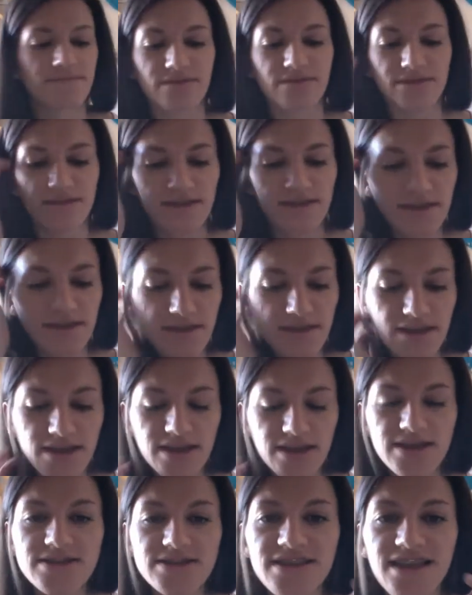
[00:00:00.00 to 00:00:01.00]
the thing
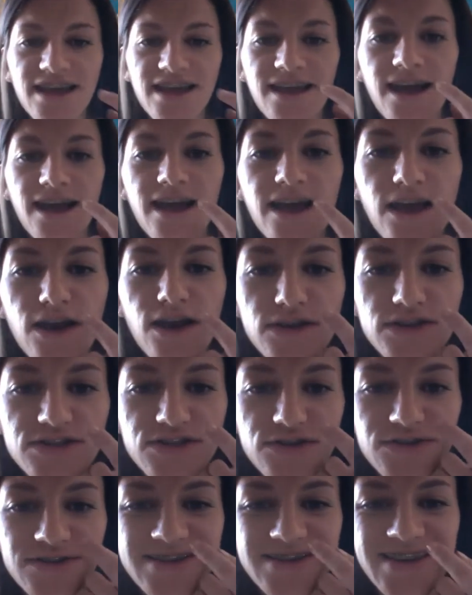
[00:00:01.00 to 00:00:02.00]
is that I
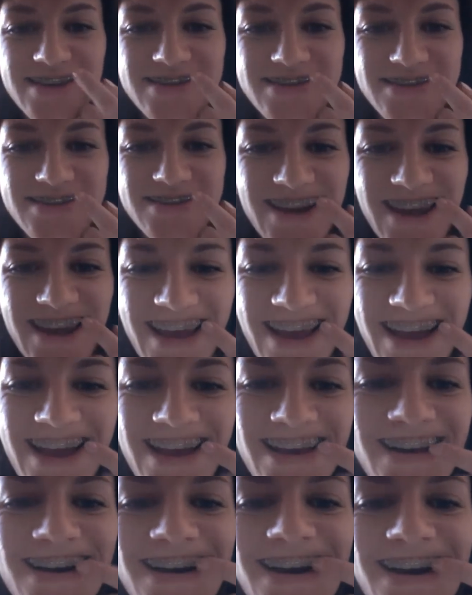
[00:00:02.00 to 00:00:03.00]
also, yesterday, I
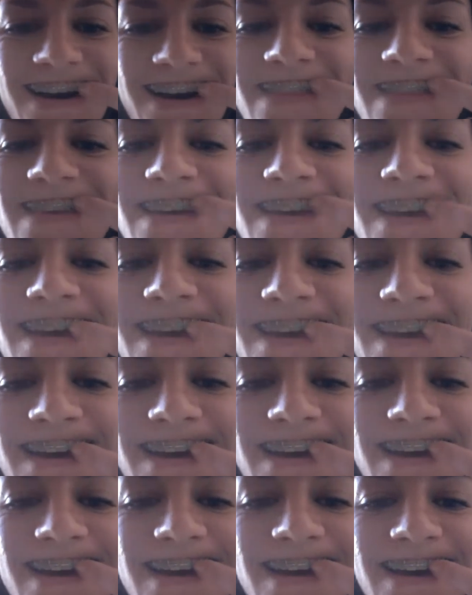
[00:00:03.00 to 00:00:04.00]
got
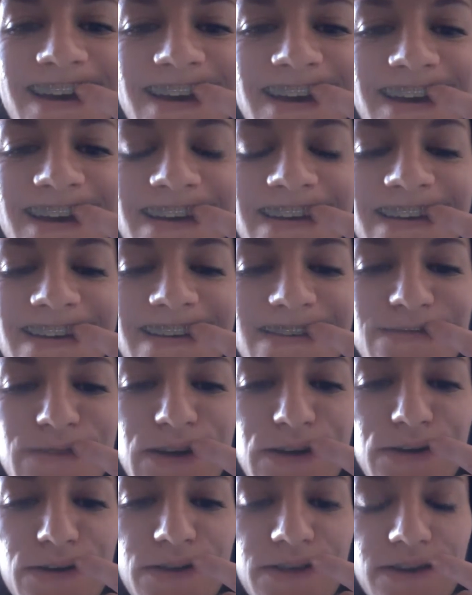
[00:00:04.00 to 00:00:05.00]
my
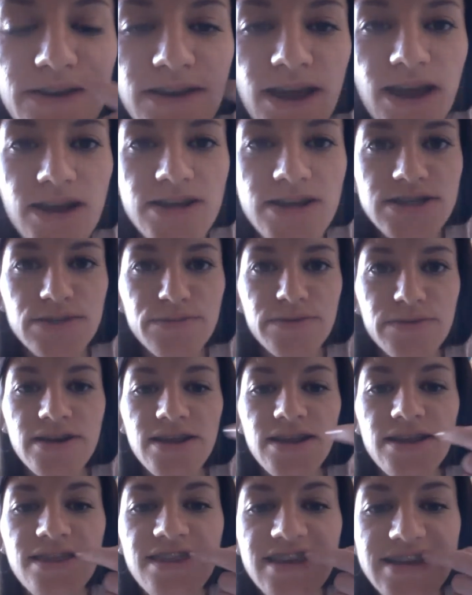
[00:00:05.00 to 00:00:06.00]
orthodontist
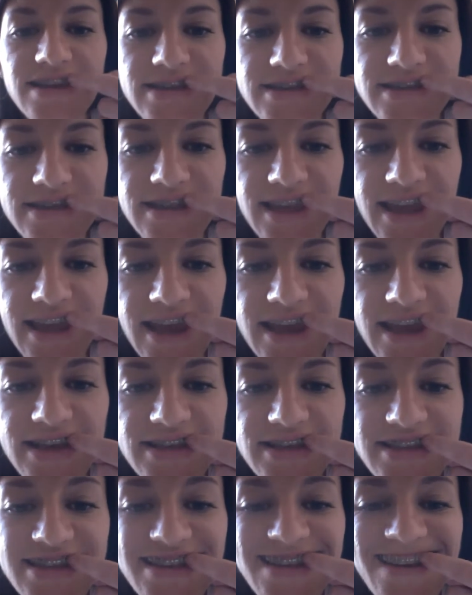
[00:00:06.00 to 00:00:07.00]
putting these
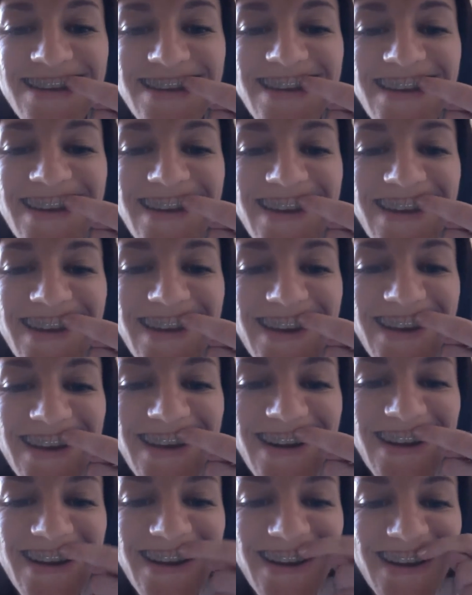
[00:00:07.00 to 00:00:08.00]
nails
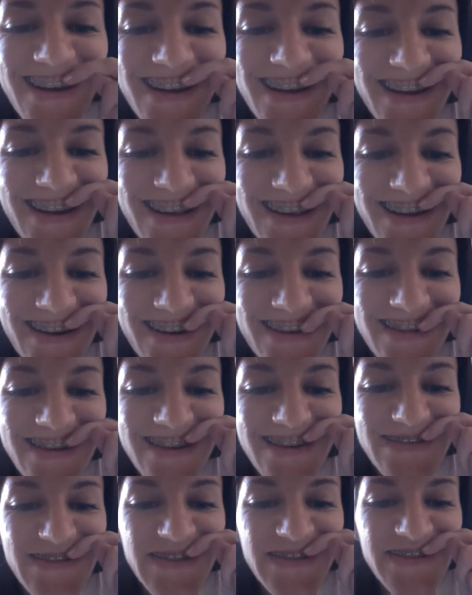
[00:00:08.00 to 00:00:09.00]
here. They're a
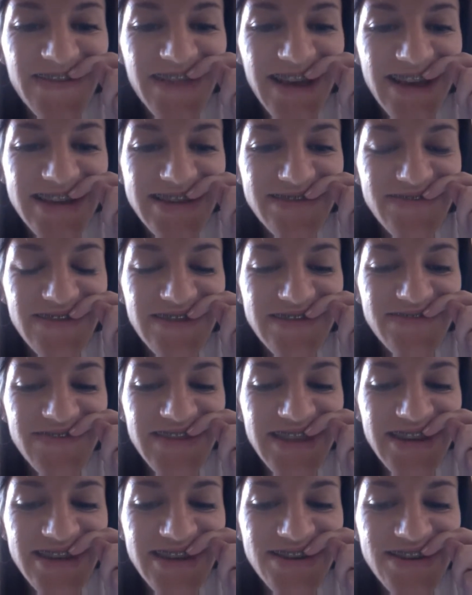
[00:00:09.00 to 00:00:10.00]
little bit flexible, but
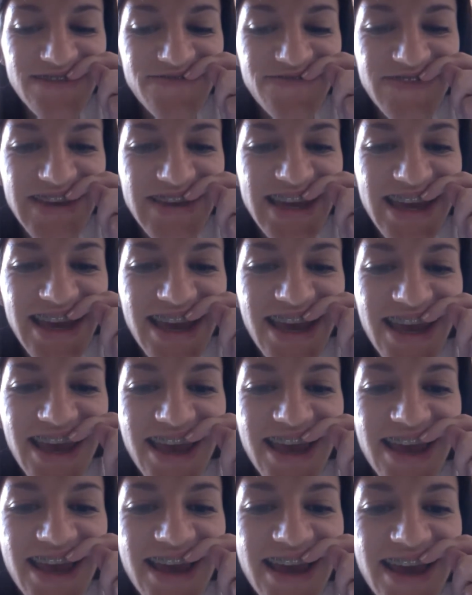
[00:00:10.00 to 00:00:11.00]
they shouldn't be.
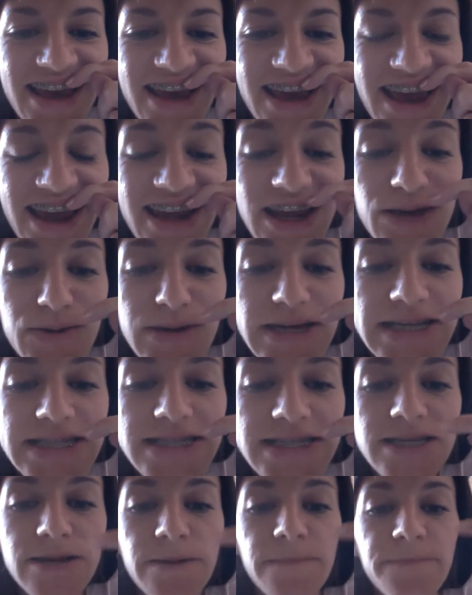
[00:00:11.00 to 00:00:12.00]

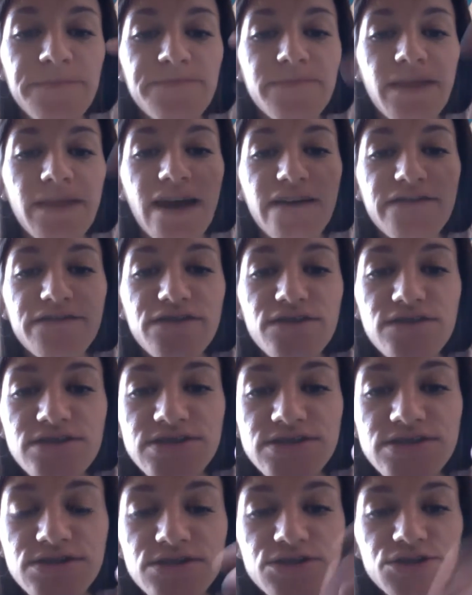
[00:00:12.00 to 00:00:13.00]
Anyways, after
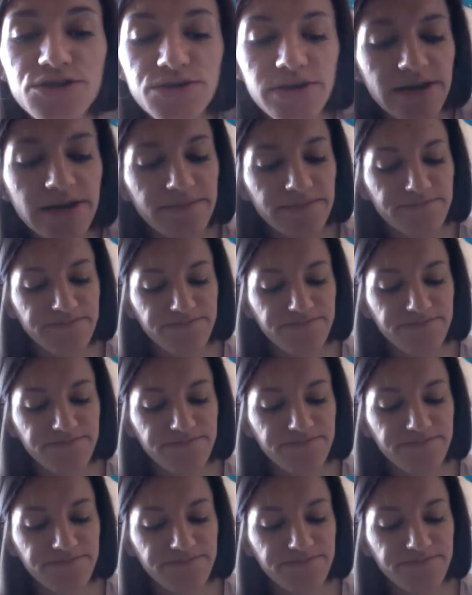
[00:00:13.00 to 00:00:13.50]
surgery,